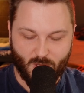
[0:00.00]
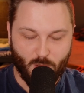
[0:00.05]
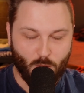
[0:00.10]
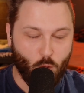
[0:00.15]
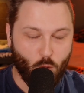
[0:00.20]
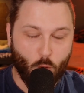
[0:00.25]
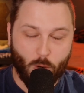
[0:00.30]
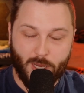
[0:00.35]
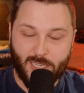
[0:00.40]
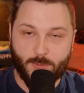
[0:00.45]

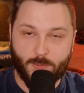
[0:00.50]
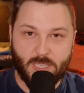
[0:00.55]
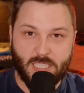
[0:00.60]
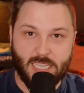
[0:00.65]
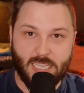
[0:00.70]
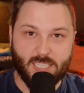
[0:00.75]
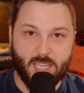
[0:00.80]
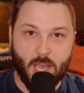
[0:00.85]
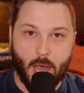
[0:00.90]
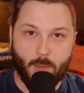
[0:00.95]
Christmas
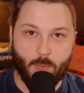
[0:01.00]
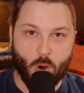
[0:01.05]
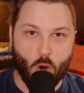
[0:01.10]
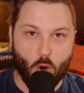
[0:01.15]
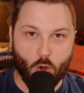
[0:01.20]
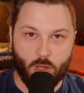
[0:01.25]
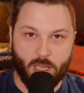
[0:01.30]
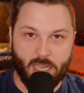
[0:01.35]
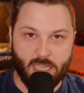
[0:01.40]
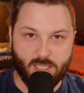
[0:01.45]
has come
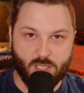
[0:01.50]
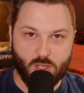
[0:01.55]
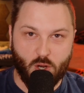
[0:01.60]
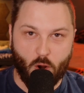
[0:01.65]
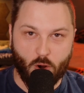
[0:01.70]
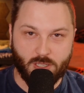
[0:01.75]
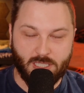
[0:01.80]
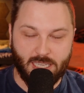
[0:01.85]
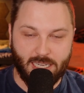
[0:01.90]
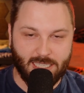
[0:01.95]
early in
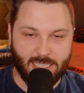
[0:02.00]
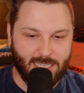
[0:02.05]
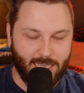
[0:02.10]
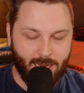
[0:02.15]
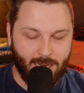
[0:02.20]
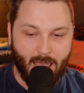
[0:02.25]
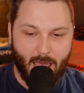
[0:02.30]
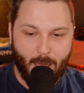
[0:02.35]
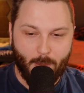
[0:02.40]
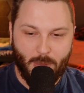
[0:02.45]
Star Citizen
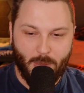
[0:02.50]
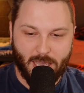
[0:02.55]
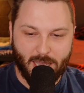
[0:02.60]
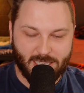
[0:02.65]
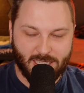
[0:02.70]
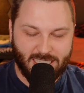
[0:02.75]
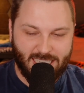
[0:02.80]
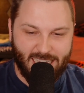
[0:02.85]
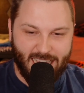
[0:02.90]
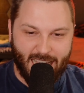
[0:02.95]
because
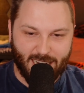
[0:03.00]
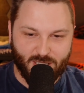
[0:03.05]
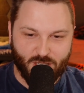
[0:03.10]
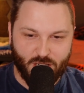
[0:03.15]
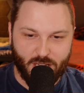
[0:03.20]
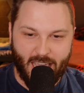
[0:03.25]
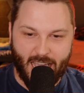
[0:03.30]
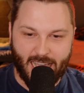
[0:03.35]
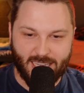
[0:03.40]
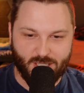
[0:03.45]

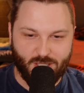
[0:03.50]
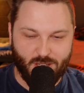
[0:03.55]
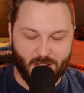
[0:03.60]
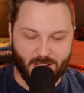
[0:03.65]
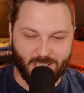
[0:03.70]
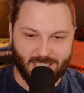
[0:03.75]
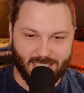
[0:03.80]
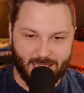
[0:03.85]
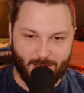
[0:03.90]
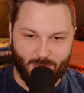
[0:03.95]
CIG has
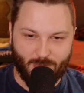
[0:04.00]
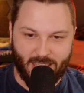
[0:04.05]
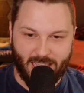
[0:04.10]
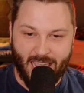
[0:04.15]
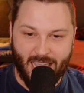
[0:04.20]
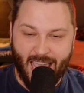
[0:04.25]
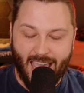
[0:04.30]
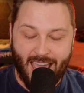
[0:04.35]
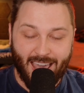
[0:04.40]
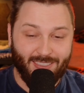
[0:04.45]
done something
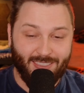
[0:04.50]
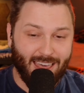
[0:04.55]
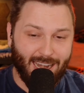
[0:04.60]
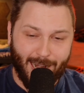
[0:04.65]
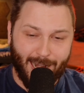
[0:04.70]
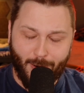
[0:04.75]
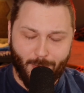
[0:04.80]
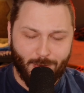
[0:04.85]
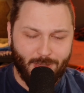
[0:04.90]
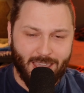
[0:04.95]
that I
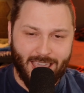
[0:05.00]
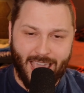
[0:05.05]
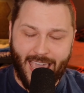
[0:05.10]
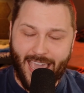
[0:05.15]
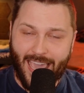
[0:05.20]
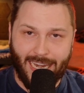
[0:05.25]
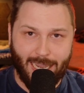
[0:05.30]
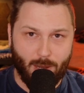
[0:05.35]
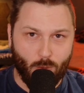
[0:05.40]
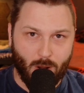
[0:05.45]
don't think
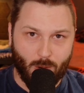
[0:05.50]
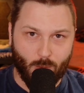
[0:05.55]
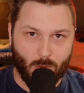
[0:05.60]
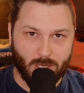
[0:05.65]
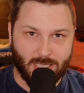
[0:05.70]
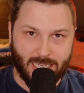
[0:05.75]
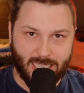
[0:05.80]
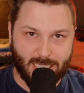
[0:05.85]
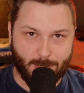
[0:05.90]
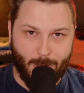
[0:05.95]
anyone
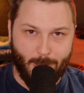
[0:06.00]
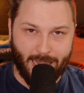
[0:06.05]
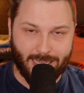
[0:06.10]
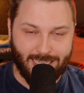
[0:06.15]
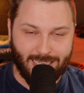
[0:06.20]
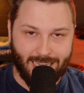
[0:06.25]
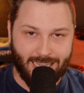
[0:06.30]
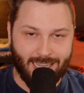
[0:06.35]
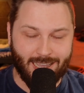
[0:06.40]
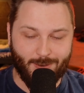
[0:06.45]
was
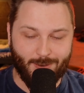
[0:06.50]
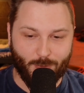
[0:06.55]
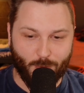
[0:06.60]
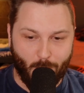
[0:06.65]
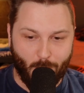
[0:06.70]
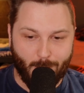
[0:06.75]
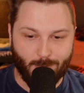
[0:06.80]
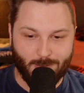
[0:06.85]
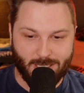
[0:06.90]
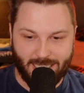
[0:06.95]
expecting
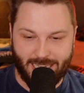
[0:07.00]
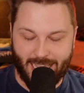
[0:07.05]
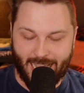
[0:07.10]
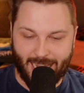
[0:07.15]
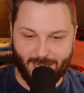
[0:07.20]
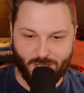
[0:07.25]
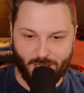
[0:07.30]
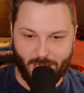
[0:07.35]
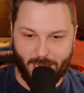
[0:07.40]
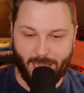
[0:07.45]
from
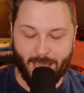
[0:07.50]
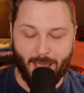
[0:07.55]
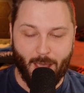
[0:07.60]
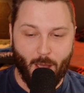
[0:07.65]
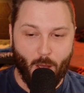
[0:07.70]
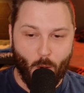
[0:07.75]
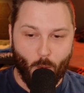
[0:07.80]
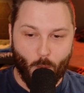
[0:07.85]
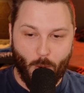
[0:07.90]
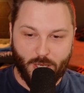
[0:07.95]
CIG,
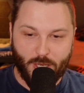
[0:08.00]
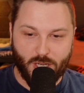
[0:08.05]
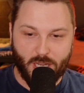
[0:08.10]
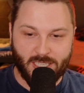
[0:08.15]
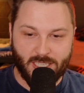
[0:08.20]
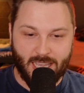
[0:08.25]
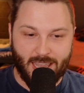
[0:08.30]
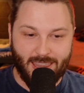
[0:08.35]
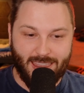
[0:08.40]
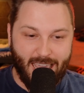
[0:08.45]
which
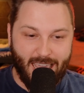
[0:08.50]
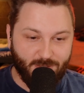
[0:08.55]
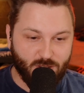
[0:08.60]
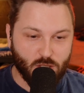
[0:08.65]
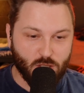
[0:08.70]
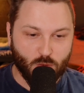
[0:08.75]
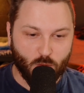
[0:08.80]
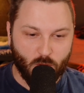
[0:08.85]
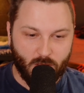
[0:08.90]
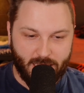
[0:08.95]
is they've
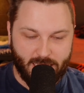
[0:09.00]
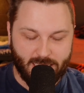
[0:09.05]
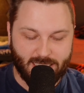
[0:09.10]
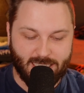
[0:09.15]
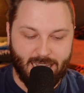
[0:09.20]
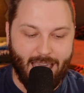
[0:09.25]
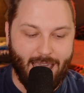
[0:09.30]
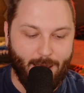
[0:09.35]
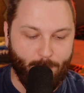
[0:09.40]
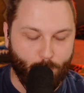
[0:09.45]
just released
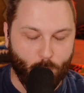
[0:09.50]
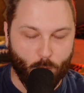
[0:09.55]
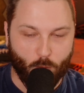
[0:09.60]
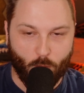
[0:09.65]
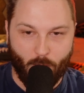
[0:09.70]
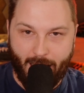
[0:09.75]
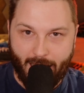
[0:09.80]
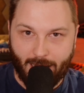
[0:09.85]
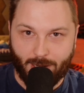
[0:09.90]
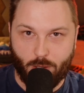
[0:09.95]
a
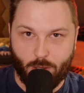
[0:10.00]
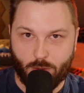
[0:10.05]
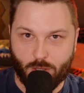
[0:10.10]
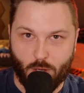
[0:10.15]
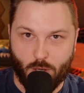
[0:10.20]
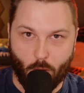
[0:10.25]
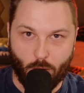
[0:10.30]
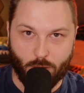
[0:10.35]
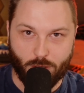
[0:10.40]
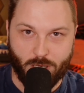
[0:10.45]
brand new
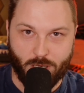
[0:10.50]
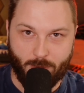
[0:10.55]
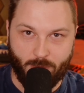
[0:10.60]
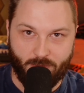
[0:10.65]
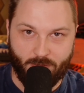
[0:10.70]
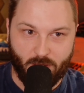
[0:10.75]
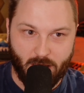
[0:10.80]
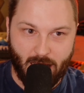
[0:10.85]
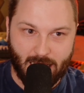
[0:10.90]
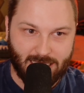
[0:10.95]
starter ship,
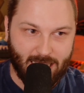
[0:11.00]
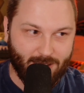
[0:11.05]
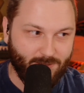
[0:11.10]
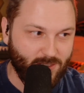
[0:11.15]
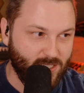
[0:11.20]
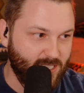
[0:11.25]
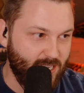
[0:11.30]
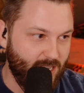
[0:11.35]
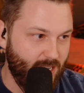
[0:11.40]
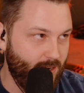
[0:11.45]
if you guys
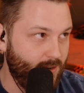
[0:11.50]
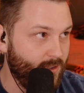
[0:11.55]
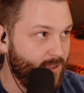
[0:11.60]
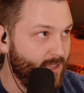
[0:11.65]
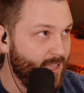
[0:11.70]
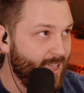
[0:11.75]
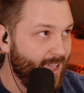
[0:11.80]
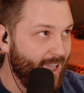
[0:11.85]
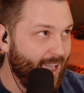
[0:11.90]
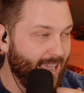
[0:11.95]
haven't seen,
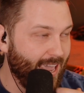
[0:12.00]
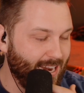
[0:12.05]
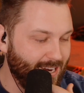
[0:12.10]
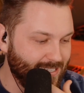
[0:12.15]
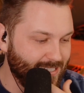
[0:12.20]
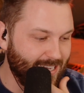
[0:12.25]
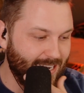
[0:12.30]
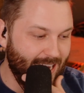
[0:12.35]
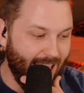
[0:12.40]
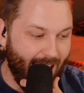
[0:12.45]
and it
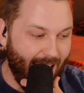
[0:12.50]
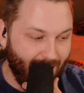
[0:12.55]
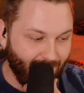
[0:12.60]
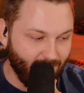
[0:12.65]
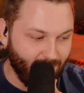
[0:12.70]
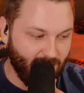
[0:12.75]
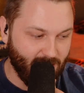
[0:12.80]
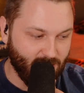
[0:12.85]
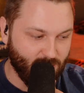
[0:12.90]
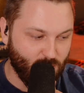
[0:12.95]
is an
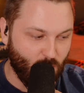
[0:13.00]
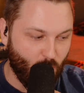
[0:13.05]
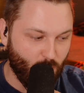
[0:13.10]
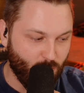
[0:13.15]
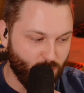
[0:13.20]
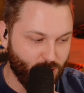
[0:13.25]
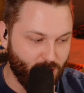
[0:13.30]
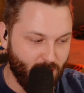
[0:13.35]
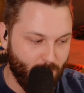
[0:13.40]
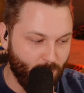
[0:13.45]
alien
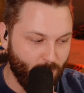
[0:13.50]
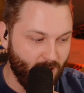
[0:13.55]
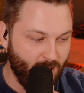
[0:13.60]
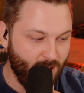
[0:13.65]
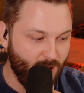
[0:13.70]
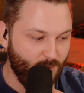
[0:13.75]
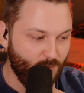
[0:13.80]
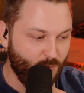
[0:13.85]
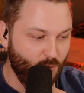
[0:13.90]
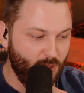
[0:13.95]
starter ship
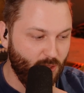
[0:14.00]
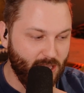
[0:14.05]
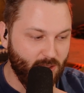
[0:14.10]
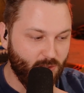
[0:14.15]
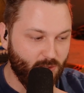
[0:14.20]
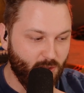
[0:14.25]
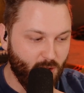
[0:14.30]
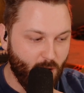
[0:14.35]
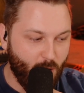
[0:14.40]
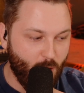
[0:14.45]
for the
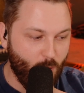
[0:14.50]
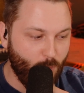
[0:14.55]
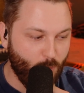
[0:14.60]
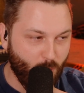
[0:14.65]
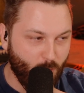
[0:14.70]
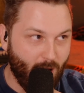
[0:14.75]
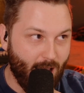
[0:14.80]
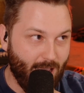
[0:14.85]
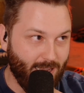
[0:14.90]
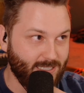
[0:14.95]
low
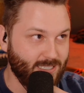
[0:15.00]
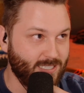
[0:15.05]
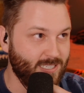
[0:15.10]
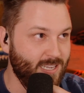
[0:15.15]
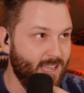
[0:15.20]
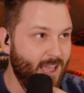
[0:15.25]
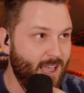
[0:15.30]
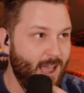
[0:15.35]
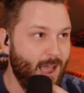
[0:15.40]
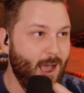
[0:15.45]
price
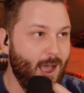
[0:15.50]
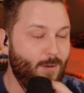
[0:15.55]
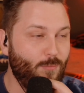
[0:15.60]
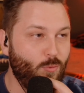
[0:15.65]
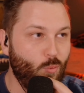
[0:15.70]
of,